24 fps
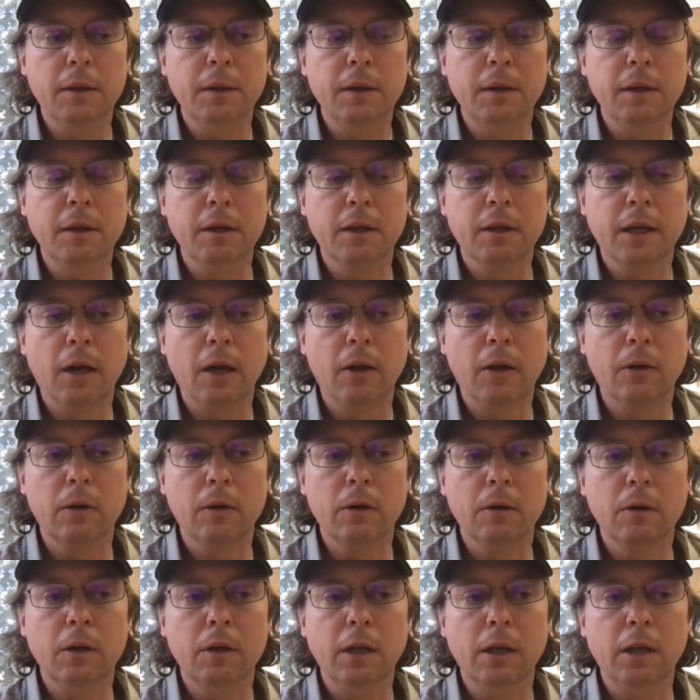
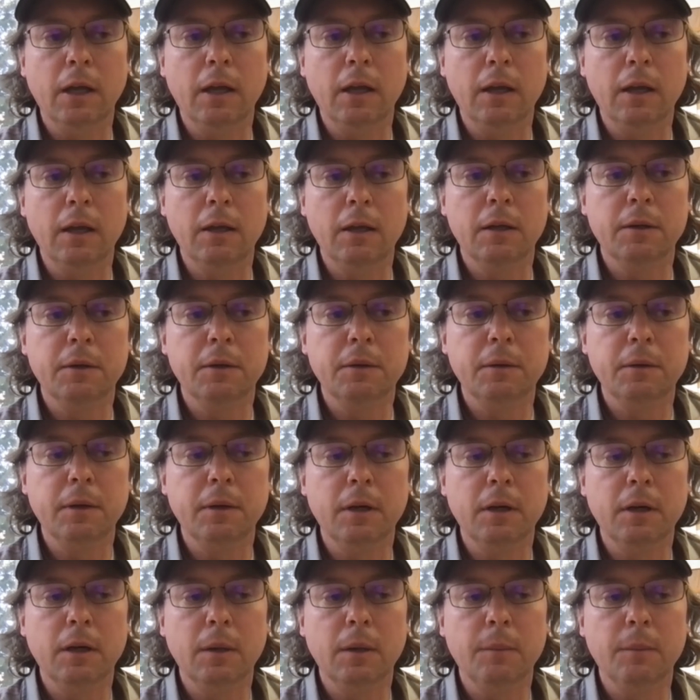encounter a
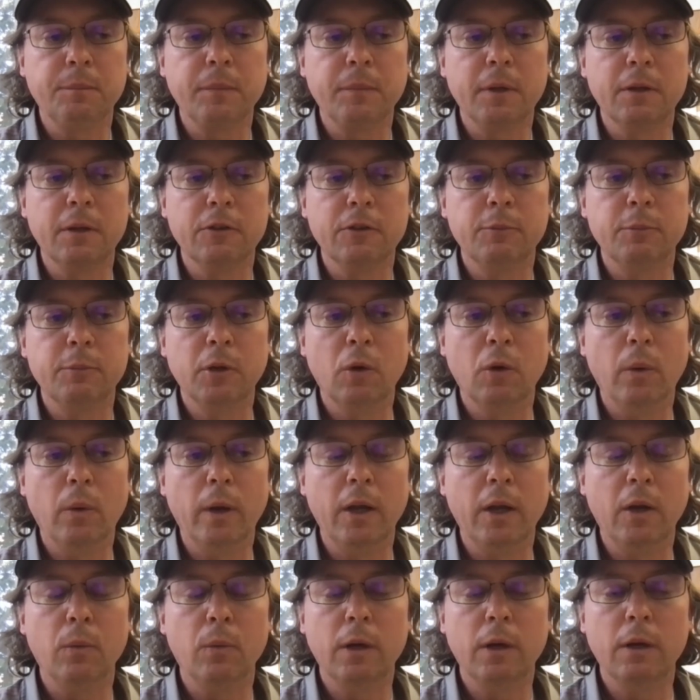
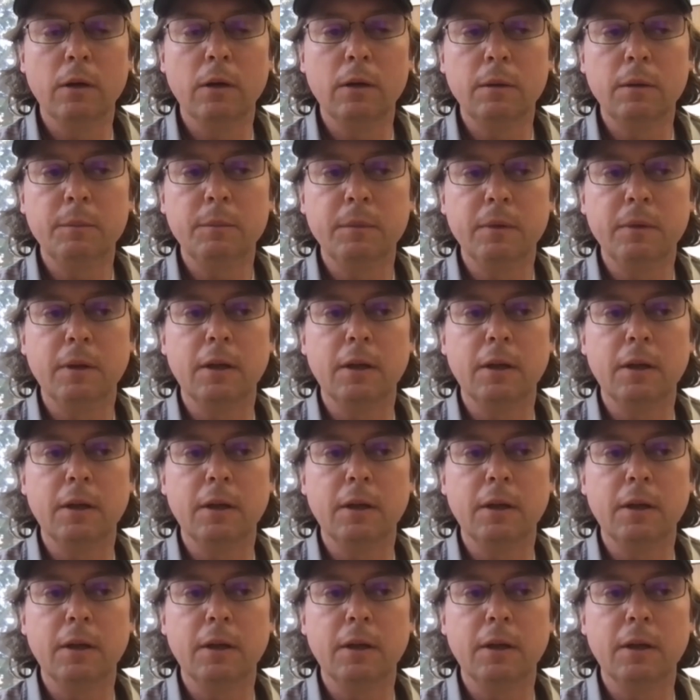spillway weir,